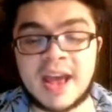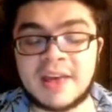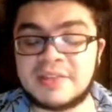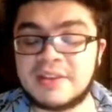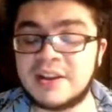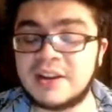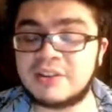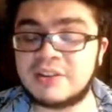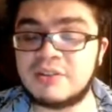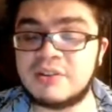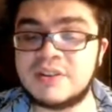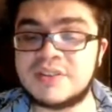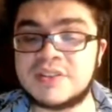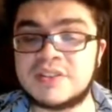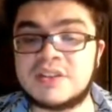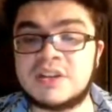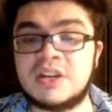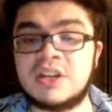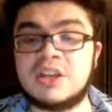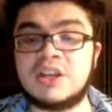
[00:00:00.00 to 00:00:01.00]
Athletic Greens is
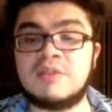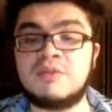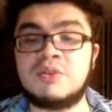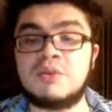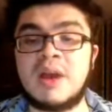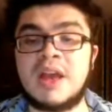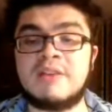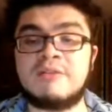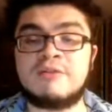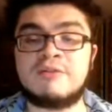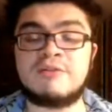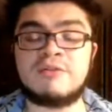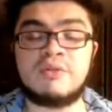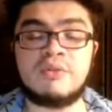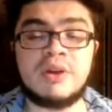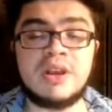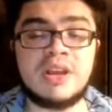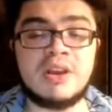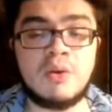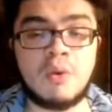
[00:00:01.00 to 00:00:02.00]
going to give you a
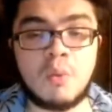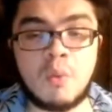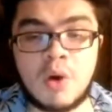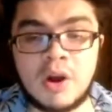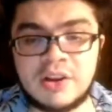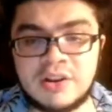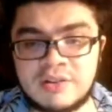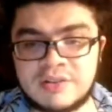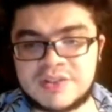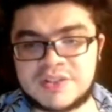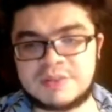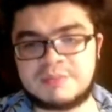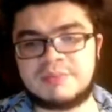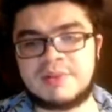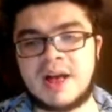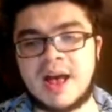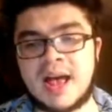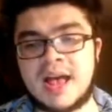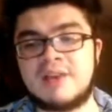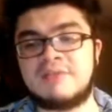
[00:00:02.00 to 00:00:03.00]
free 1-year
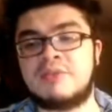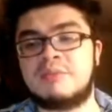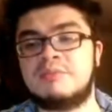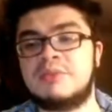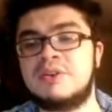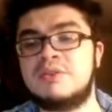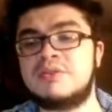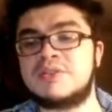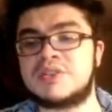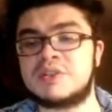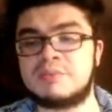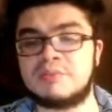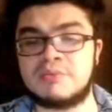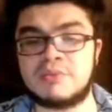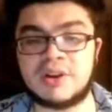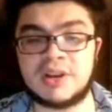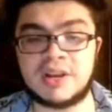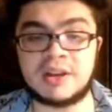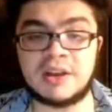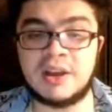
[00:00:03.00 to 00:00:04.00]
supply of
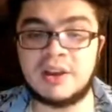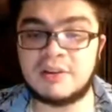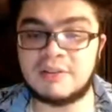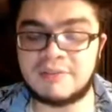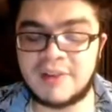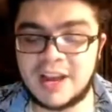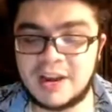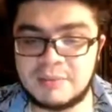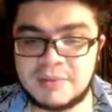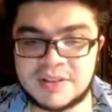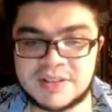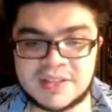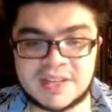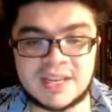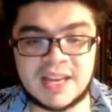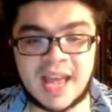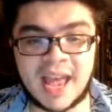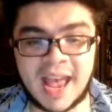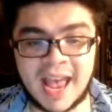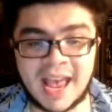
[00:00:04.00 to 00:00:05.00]
immune-supporting vitamin
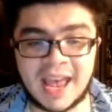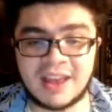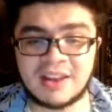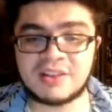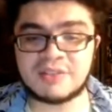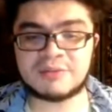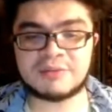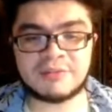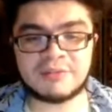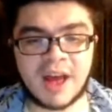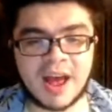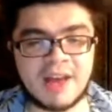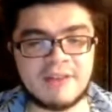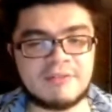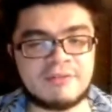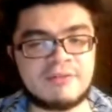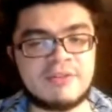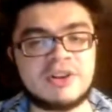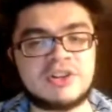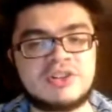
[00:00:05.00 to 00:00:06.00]
D and 5
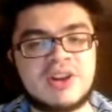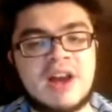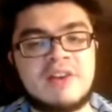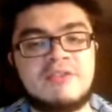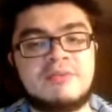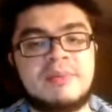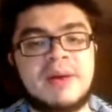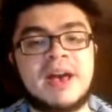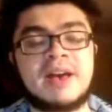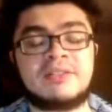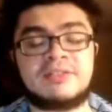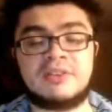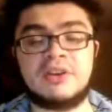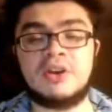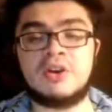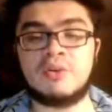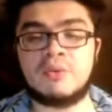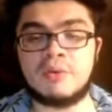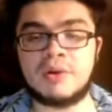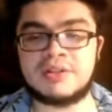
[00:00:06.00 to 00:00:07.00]
free travel packs
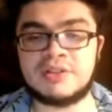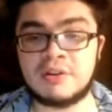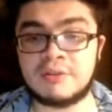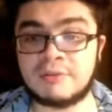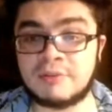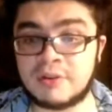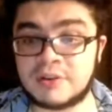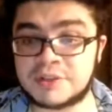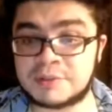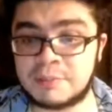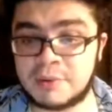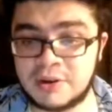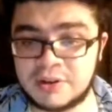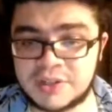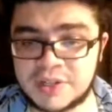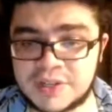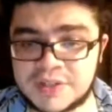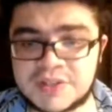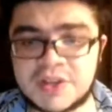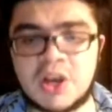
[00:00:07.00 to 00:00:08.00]
with your first
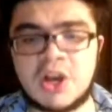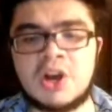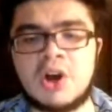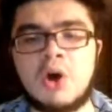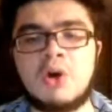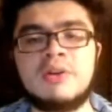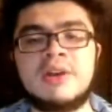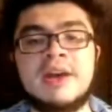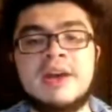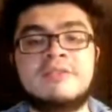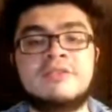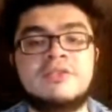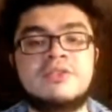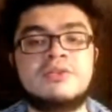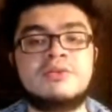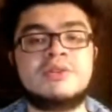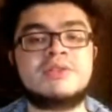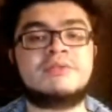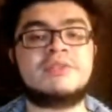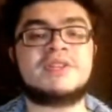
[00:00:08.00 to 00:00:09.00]
purchase. All you have to
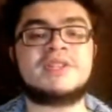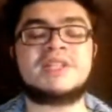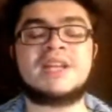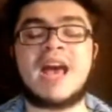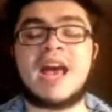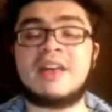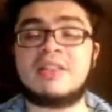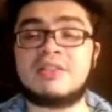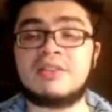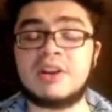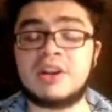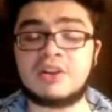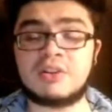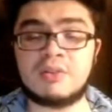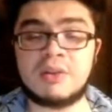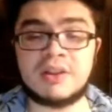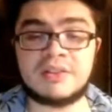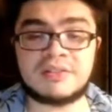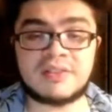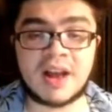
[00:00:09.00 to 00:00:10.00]
do is visit
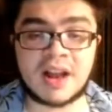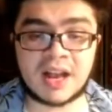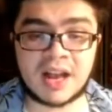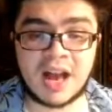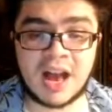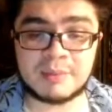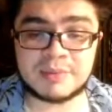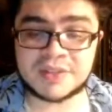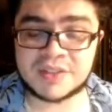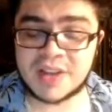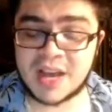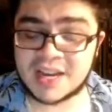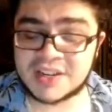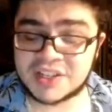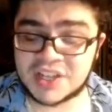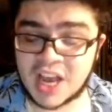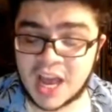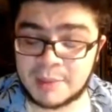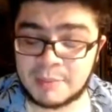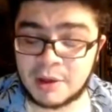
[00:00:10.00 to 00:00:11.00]

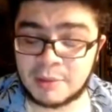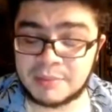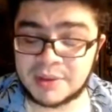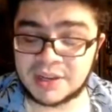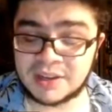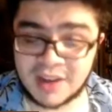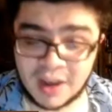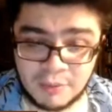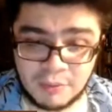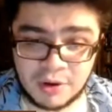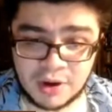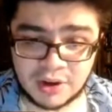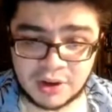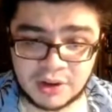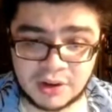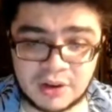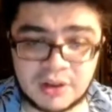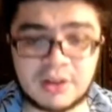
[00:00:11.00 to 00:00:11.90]
athleticgreens.com/MLB Network.